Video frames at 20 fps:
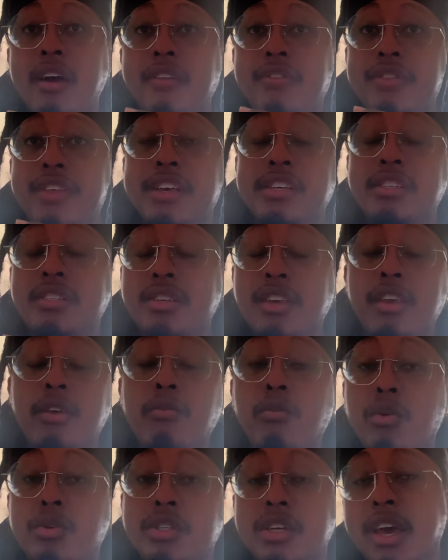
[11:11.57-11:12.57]
this
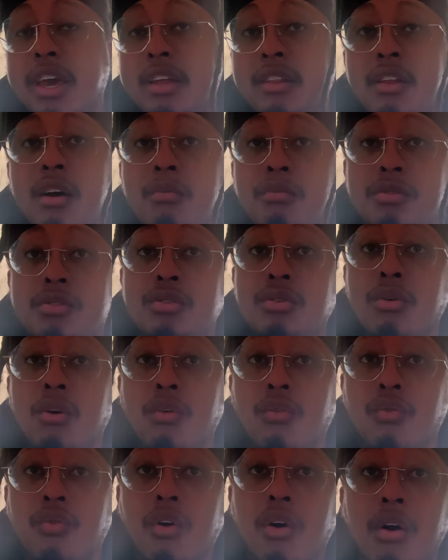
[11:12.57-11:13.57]
team will take number 2
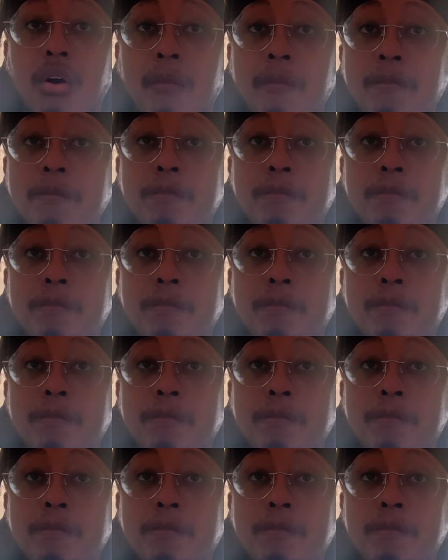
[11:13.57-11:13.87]
overall.